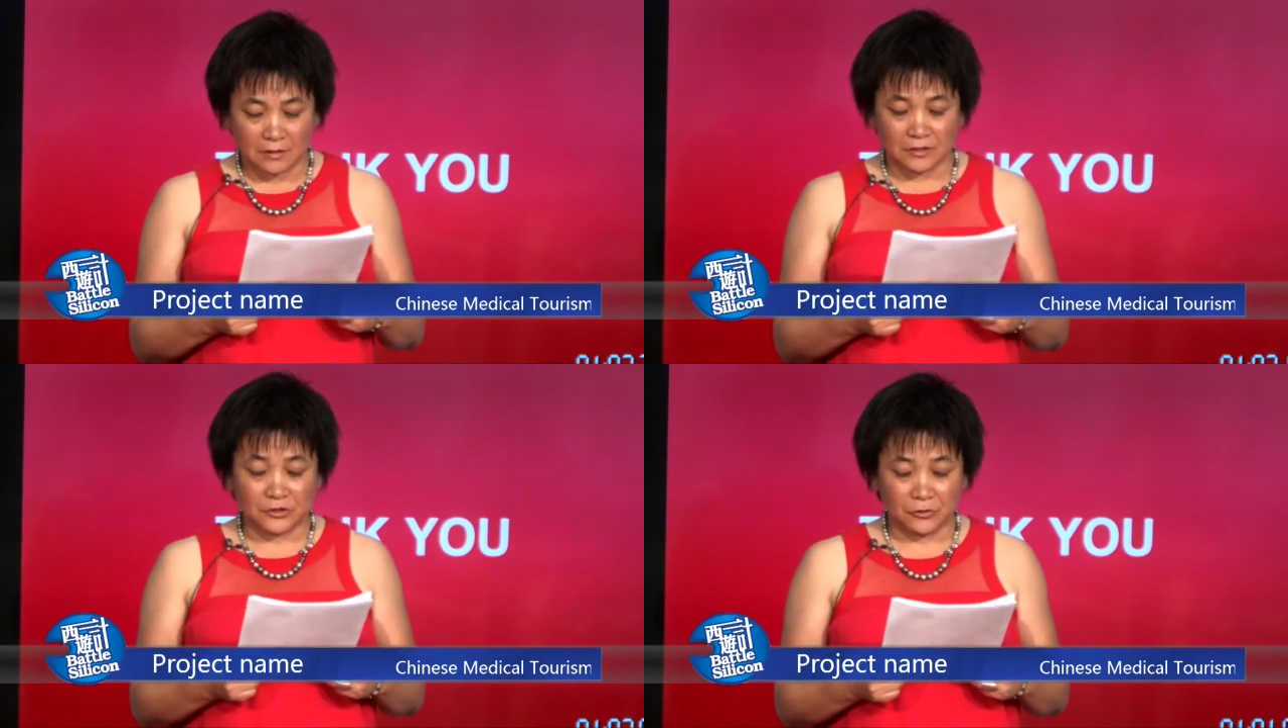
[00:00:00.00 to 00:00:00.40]

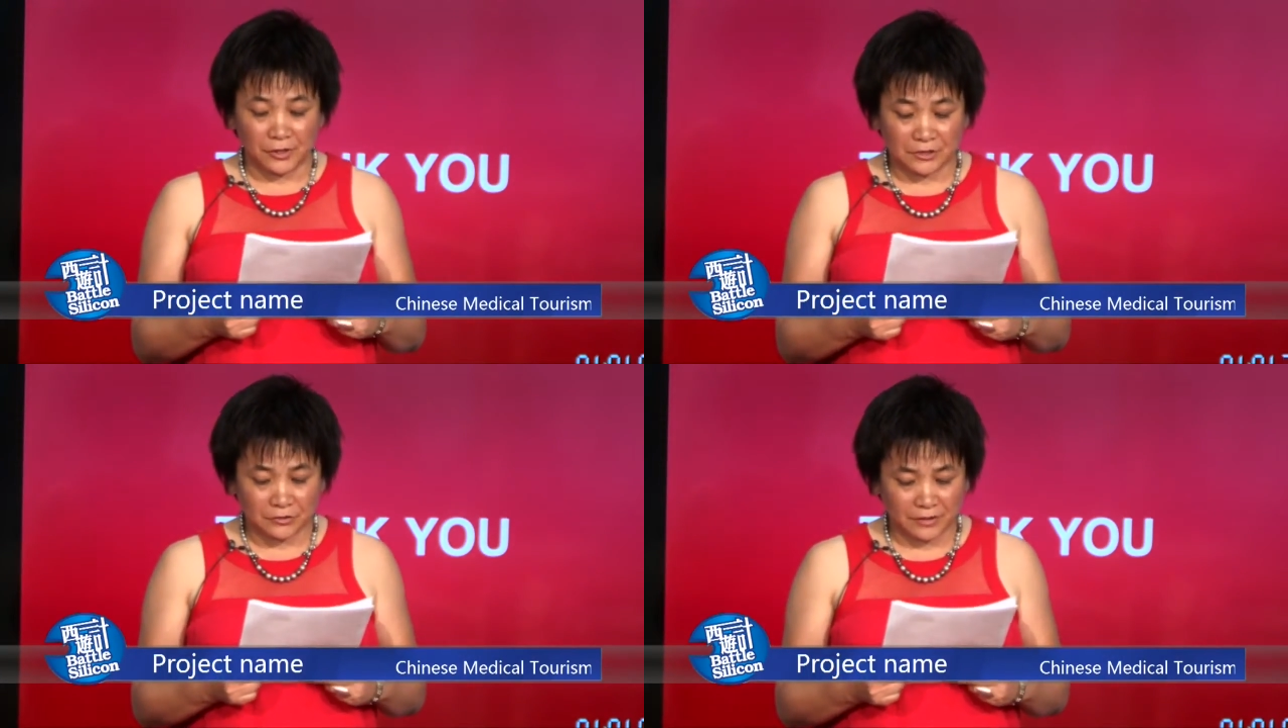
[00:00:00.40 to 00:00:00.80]
the
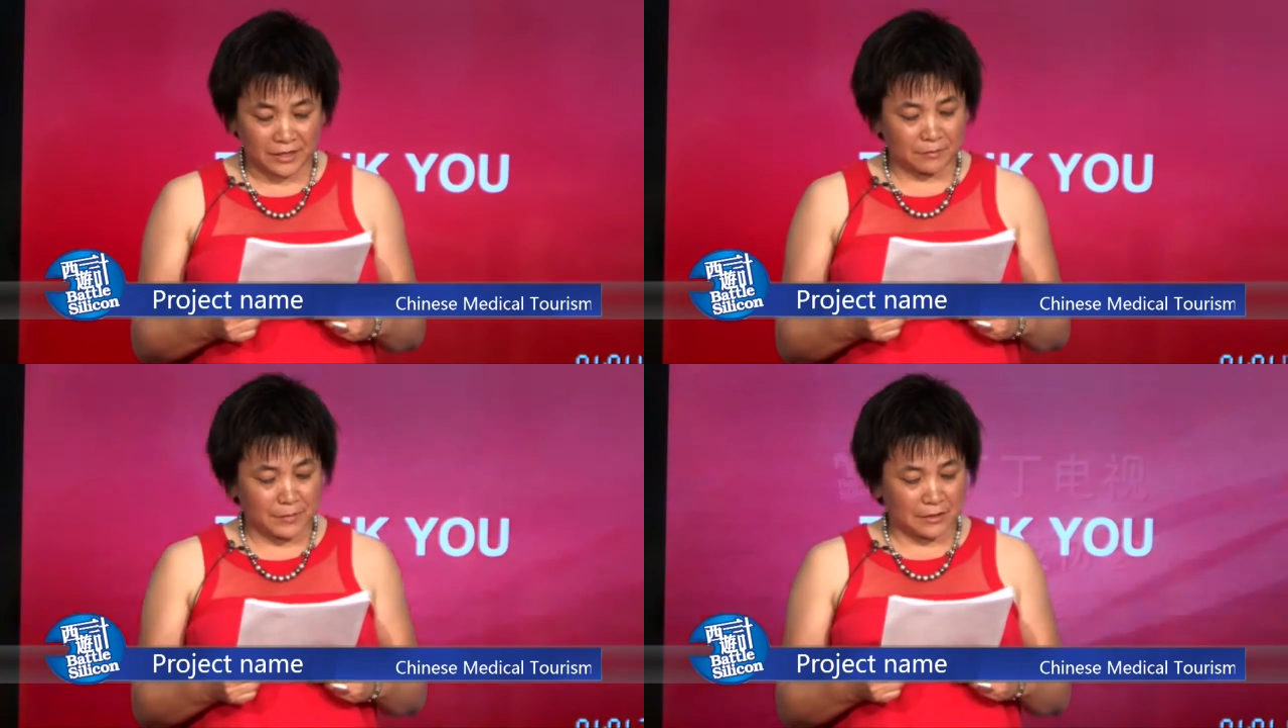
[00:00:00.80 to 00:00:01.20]
choice to
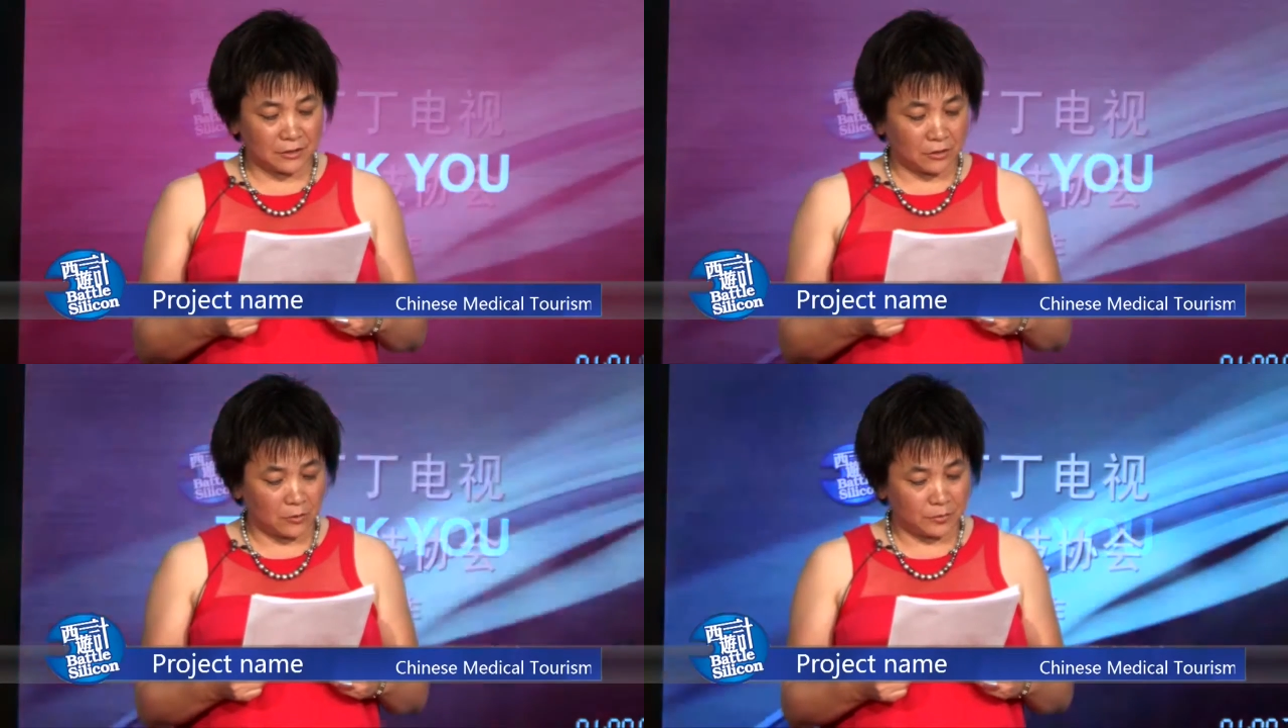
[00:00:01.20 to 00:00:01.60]
get
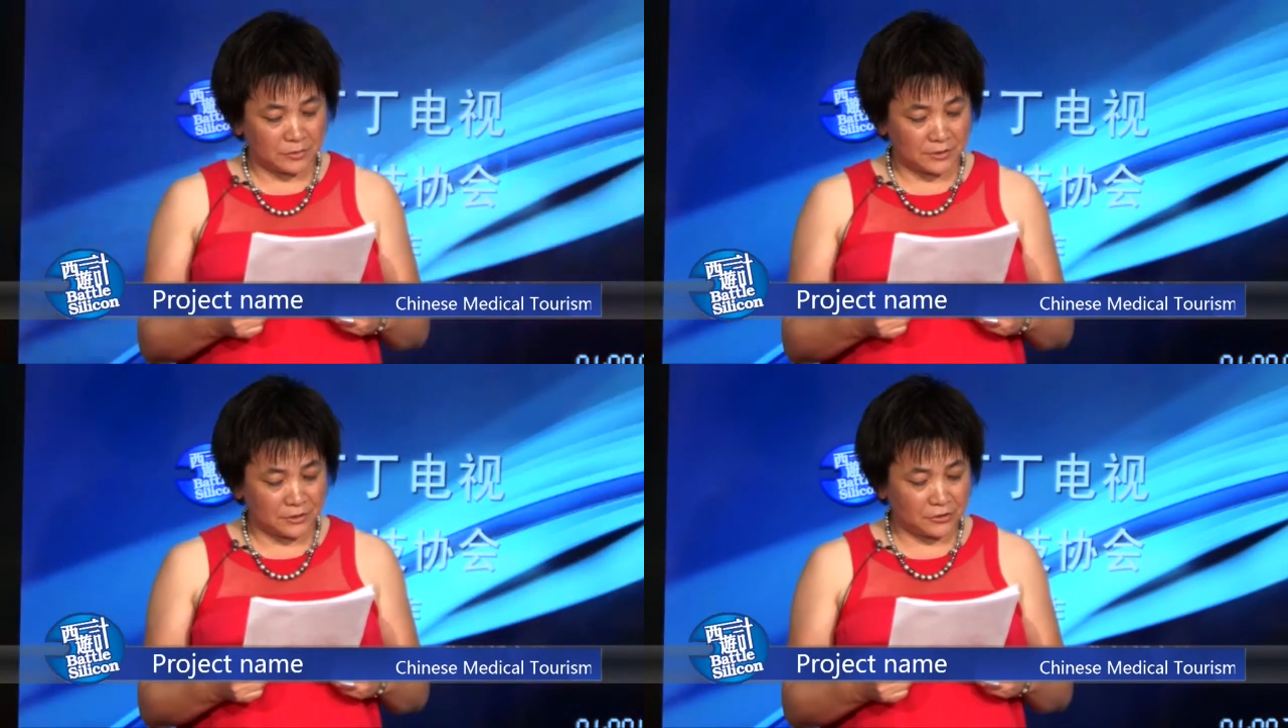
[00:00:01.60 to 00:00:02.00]
medical
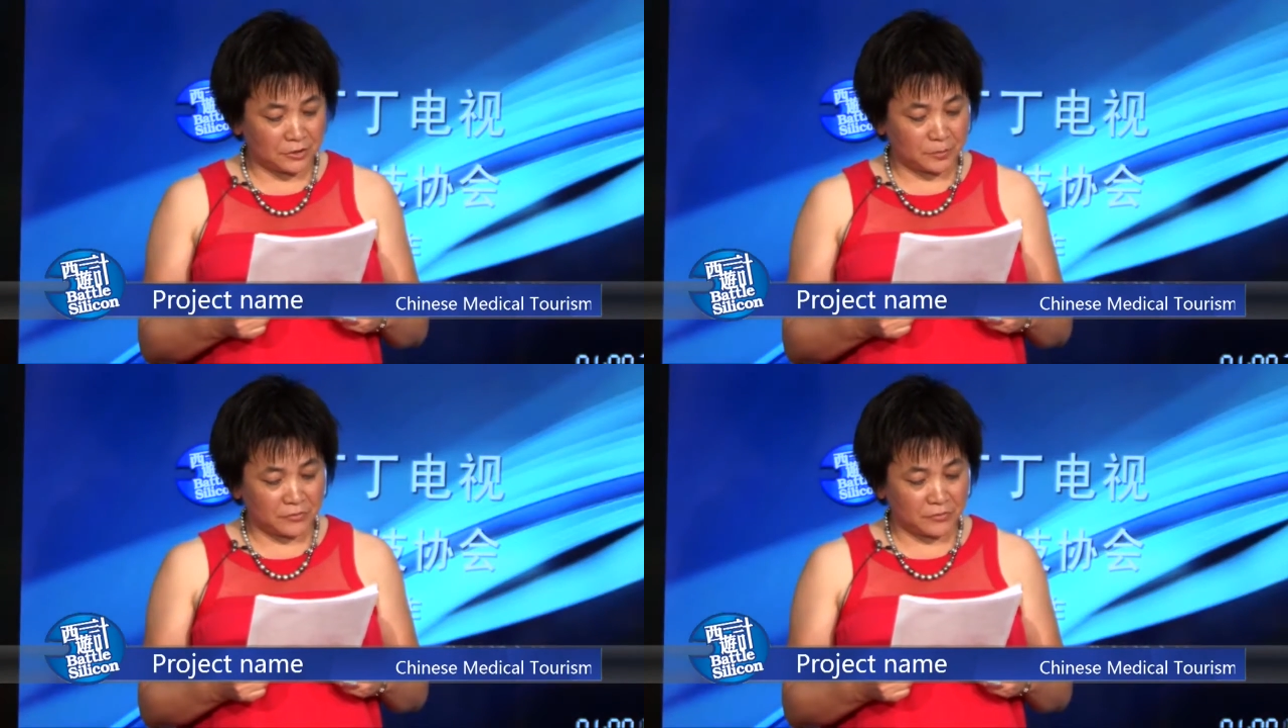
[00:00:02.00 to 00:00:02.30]
procedures